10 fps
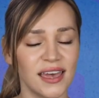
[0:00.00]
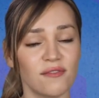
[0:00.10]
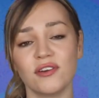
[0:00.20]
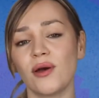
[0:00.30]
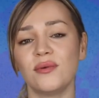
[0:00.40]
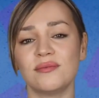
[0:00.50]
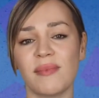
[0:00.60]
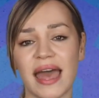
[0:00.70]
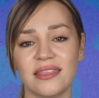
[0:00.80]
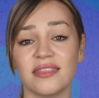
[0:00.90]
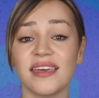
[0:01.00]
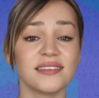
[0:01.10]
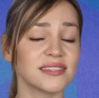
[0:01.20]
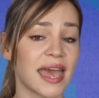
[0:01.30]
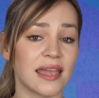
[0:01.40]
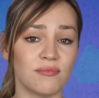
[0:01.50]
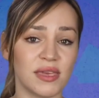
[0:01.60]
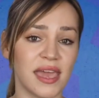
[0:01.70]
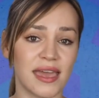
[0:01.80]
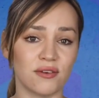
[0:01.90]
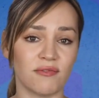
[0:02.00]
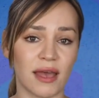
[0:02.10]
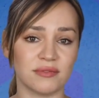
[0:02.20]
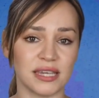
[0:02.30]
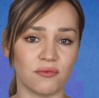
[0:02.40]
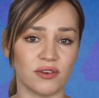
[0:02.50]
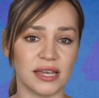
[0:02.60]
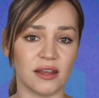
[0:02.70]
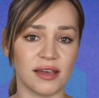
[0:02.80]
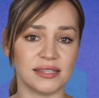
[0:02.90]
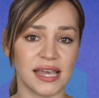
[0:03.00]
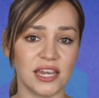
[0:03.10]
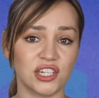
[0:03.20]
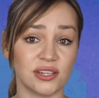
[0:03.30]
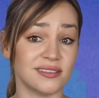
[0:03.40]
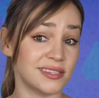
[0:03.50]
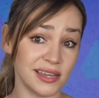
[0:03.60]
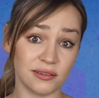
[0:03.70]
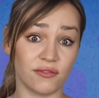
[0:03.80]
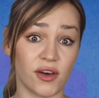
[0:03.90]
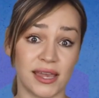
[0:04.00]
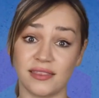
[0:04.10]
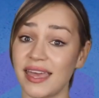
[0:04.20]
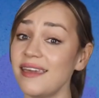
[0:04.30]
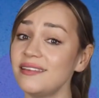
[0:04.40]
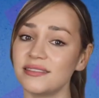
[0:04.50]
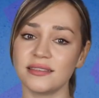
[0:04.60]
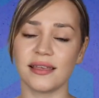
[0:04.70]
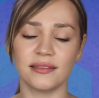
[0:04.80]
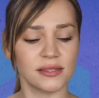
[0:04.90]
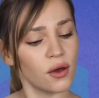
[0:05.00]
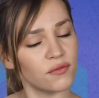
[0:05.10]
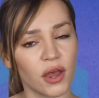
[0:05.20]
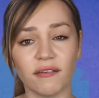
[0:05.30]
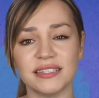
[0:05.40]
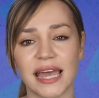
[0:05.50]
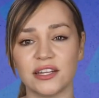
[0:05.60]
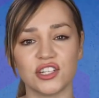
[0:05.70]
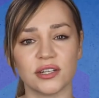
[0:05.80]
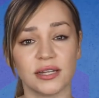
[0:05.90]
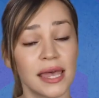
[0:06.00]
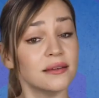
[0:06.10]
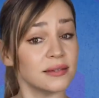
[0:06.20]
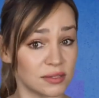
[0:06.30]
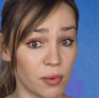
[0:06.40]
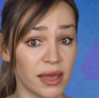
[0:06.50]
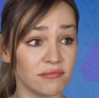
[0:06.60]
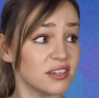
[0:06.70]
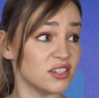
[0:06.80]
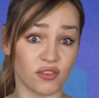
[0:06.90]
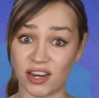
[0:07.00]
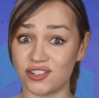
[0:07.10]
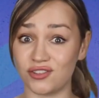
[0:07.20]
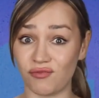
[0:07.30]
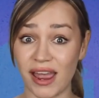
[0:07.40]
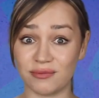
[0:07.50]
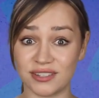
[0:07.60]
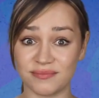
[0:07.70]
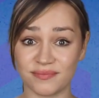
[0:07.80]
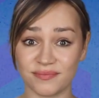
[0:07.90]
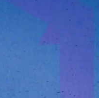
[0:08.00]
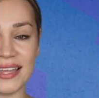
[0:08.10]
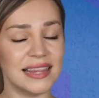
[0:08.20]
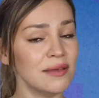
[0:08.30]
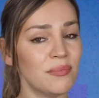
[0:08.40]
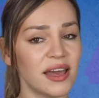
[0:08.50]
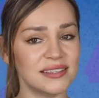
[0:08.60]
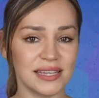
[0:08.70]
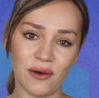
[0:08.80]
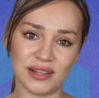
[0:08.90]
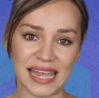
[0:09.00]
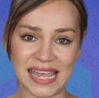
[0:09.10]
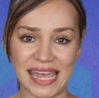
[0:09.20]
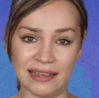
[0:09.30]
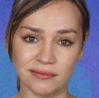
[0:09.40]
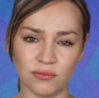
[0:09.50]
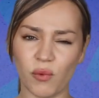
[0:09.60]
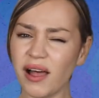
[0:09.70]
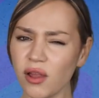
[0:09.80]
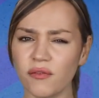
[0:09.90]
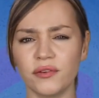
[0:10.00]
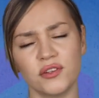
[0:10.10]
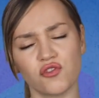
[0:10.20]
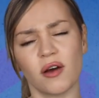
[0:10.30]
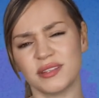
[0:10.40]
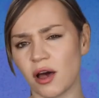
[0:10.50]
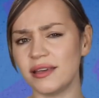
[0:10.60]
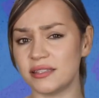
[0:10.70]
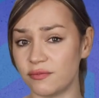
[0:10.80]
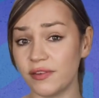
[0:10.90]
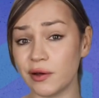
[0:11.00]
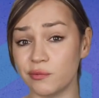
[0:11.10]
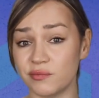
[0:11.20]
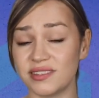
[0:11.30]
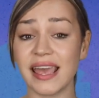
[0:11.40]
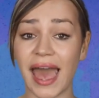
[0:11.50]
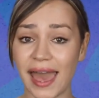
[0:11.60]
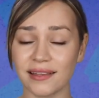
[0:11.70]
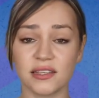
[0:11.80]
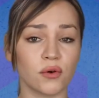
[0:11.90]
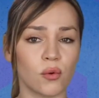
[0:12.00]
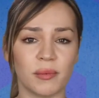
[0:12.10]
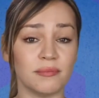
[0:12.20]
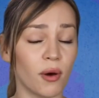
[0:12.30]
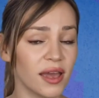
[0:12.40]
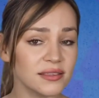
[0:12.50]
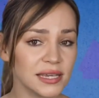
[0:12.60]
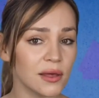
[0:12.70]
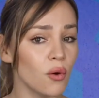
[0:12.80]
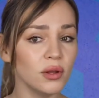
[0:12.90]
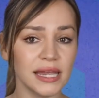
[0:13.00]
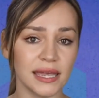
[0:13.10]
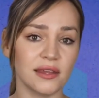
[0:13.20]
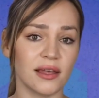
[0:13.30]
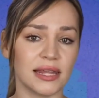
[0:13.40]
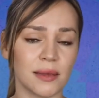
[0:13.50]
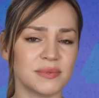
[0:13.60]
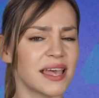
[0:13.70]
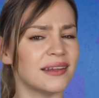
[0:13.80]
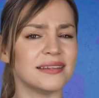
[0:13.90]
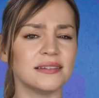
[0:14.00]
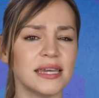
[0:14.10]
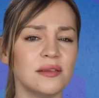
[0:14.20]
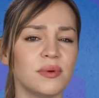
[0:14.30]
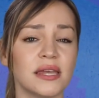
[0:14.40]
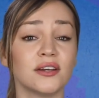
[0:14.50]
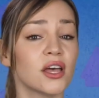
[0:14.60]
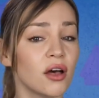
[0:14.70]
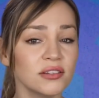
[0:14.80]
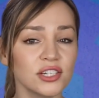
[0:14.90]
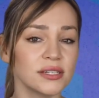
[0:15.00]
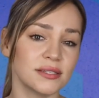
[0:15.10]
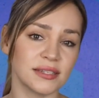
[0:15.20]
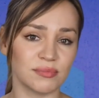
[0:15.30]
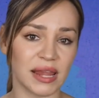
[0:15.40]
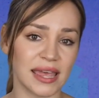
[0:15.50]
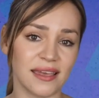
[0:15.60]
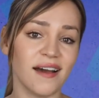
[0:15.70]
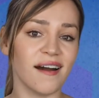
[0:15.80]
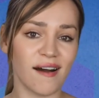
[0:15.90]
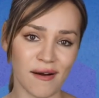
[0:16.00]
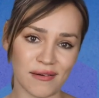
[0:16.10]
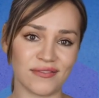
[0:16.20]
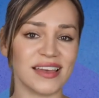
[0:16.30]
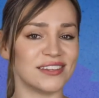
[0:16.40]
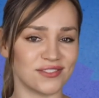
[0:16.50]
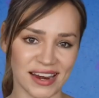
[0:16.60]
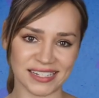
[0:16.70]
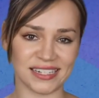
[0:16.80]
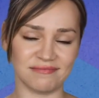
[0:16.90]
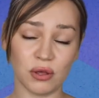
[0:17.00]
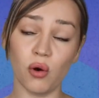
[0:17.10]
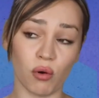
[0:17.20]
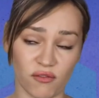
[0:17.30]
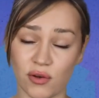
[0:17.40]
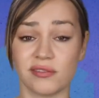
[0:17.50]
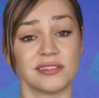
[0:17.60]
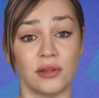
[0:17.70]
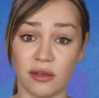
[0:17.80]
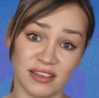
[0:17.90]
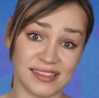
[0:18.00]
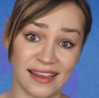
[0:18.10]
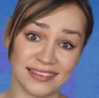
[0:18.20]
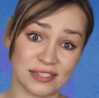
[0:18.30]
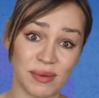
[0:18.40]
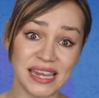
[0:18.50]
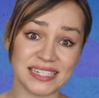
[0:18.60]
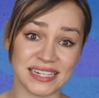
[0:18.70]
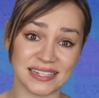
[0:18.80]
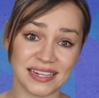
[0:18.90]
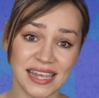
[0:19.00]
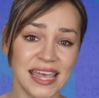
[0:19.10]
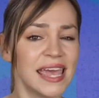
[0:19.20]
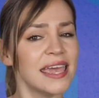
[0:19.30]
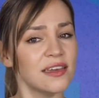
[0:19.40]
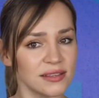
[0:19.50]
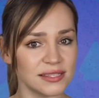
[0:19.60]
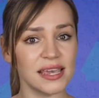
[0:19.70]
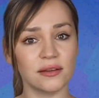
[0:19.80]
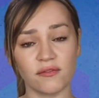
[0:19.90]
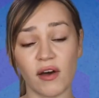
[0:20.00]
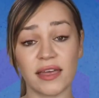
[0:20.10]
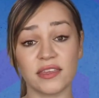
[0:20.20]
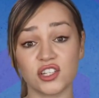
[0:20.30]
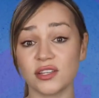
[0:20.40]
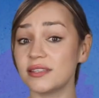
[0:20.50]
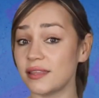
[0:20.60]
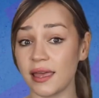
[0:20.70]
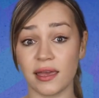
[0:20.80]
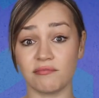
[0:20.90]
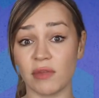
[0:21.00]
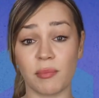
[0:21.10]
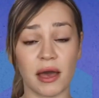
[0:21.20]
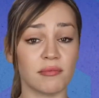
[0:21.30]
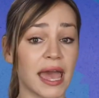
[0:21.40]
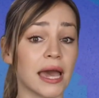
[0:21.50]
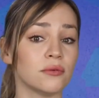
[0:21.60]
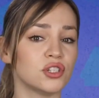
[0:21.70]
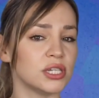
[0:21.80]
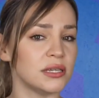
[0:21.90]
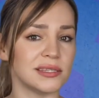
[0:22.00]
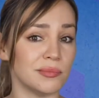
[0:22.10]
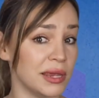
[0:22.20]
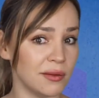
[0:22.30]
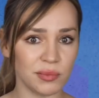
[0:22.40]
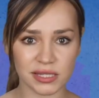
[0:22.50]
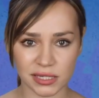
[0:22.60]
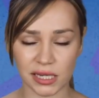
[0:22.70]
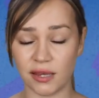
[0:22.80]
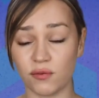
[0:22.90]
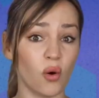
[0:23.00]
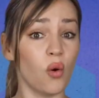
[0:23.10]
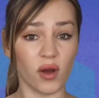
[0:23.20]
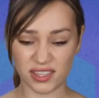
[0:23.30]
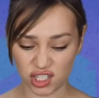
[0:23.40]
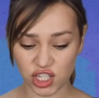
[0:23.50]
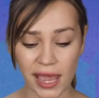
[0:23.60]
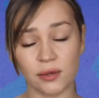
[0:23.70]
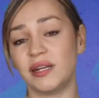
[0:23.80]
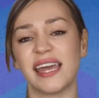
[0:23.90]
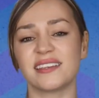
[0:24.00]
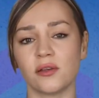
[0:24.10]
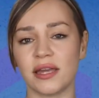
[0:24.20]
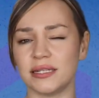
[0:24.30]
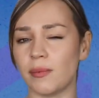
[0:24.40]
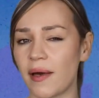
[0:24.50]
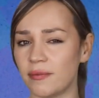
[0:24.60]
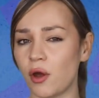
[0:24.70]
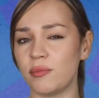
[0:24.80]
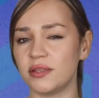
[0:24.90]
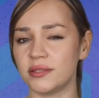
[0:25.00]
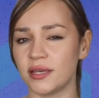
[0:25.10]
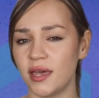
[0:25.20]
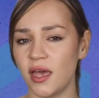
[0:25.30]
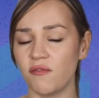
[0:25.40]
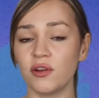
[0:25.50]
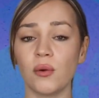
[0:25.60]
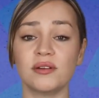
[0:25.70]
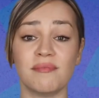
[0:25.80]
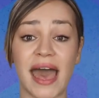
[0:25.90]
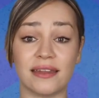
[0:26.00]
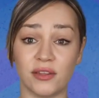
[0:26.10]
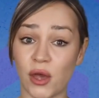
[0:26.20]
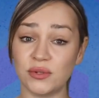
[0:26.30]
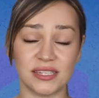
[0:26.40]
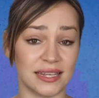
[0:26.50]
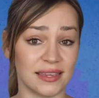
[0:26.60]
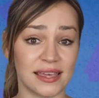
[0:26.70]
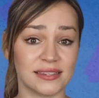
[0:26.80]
For an older man, this can be a grounding realization, signifying that he's the center of her attention, despite the distractions around. Lip biting or licking. While often dramatized in films, the act of a woman biting or licking her lips can indeed be an unconscious display of attraction, or of course nervous anticipation. It could signify that she's thinking about how she's being perceived or is genuinely excited about the moment. For an older man noticing